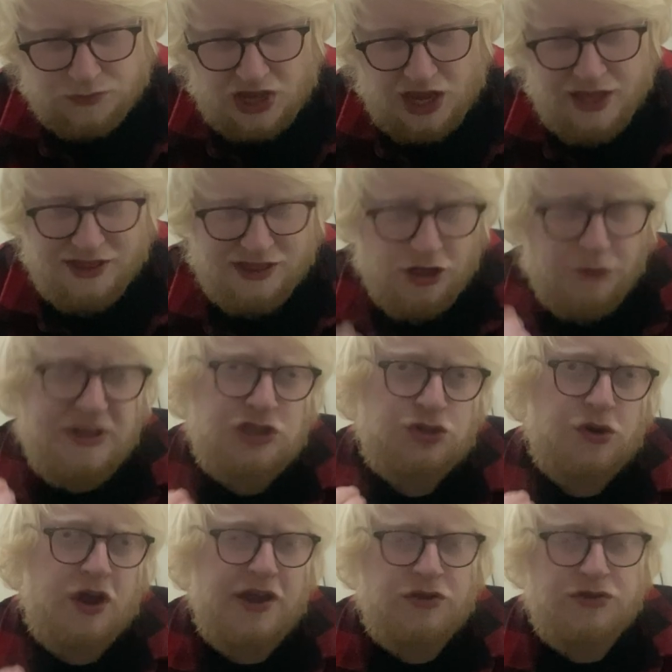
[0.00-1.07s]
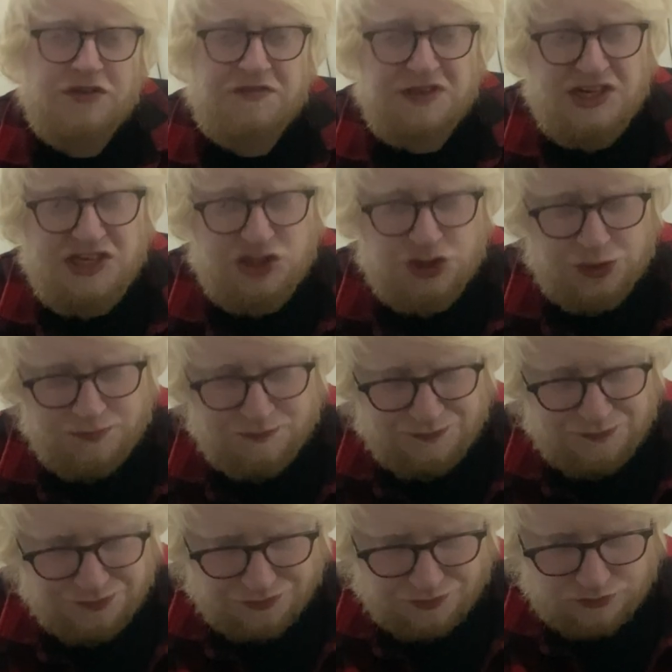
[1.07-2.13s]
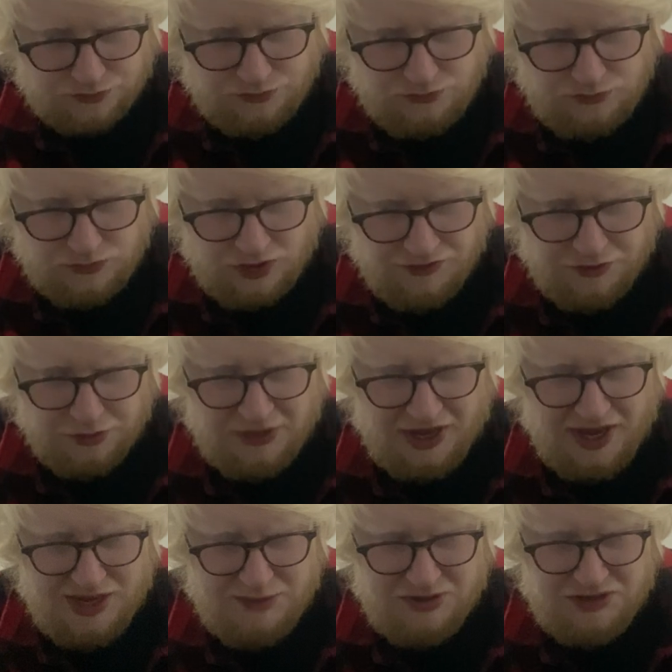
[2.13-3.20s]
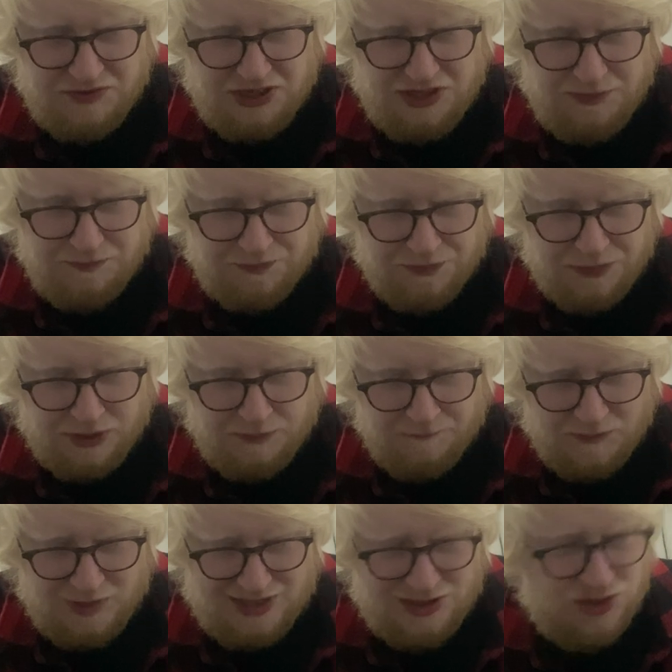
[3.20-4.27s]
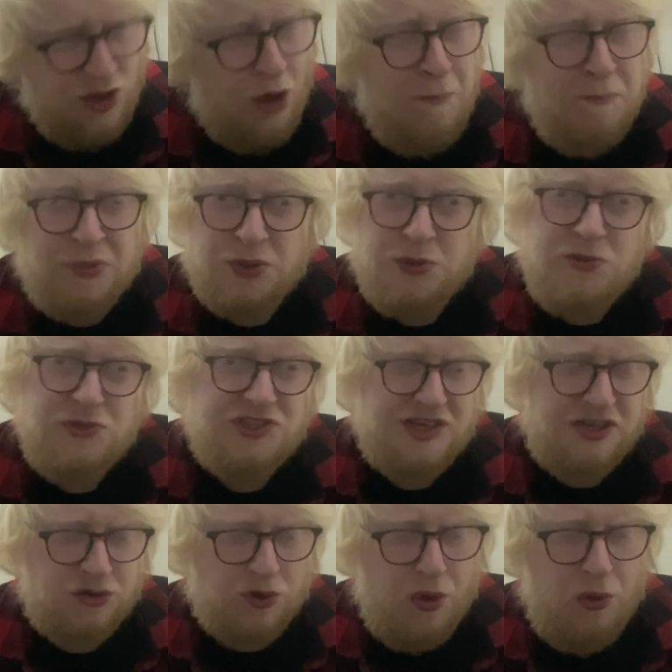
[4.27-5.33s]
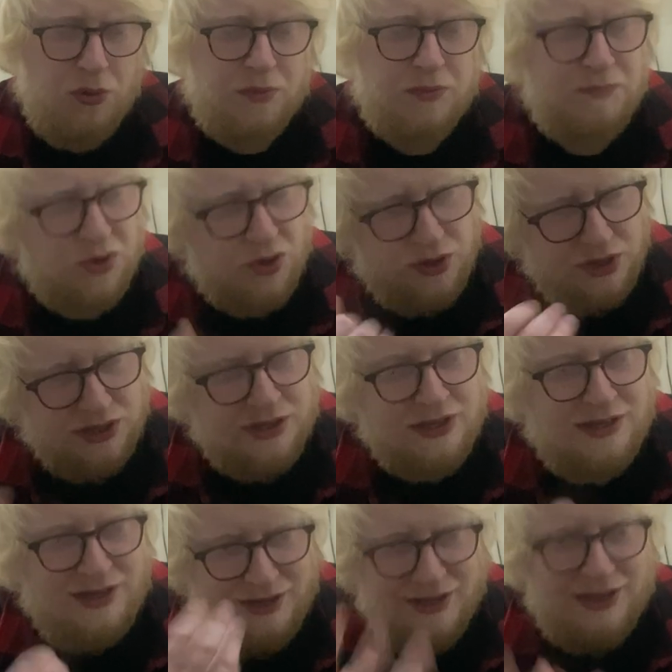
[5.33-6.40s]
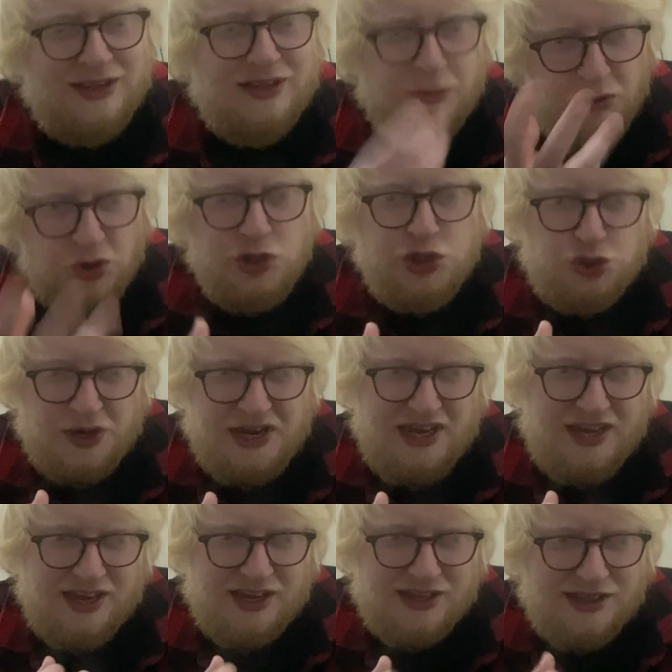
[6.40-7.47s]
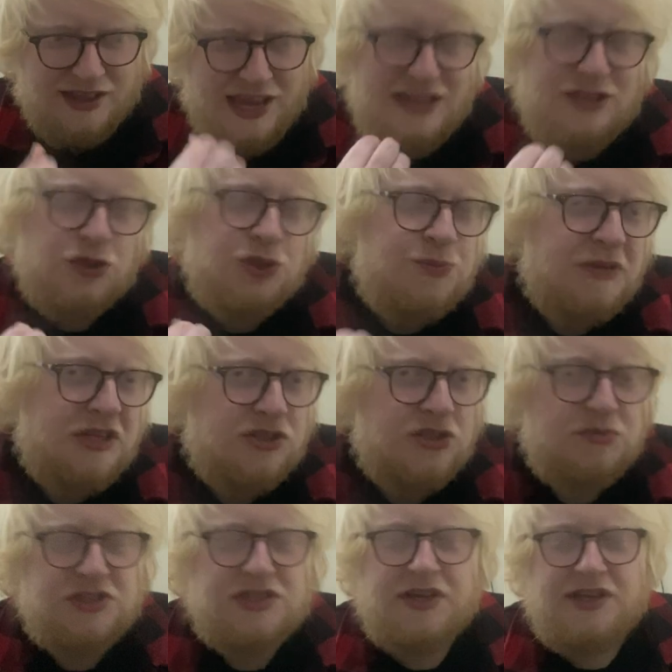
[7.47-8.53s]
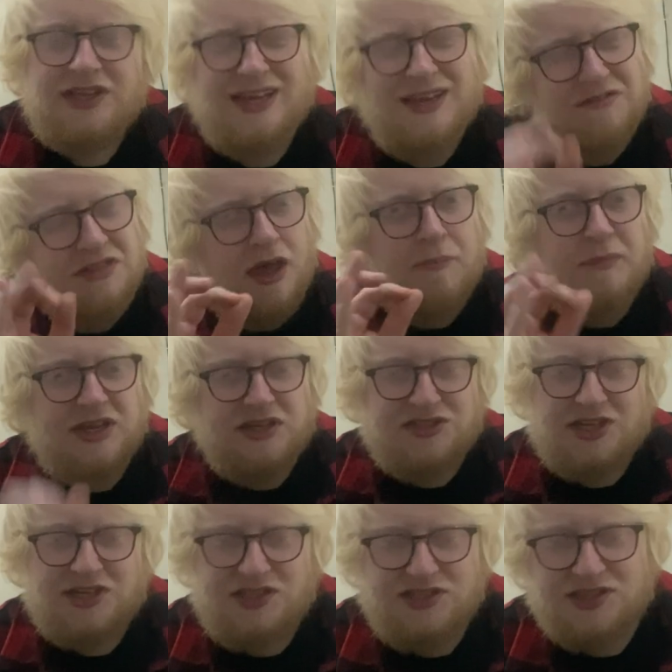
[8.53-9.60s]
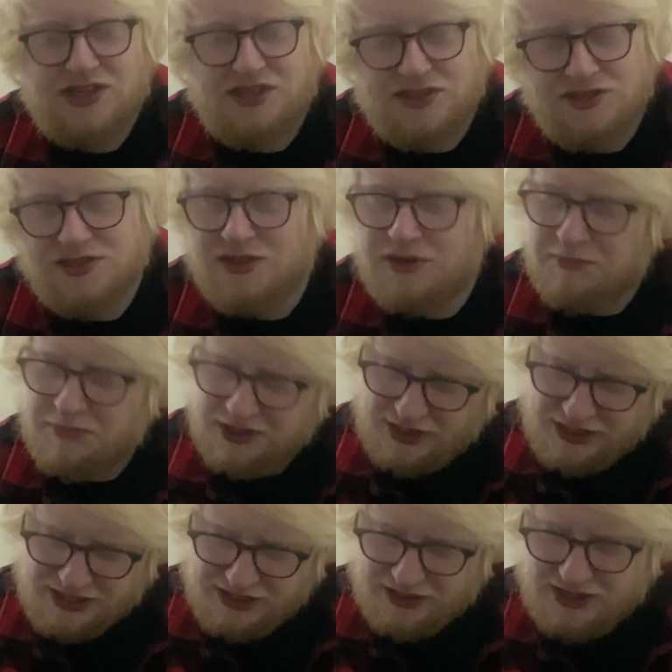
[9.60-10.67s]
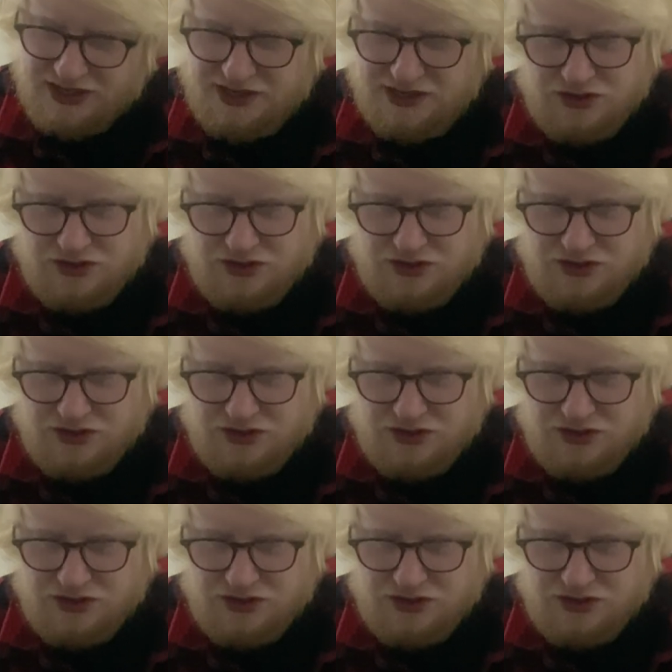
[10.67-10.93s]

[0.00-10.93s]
A little bit dry on the finish from that ABV. It's not boozy at all, but the more you drink it, it does build up slightly, if that makes any sense. Completely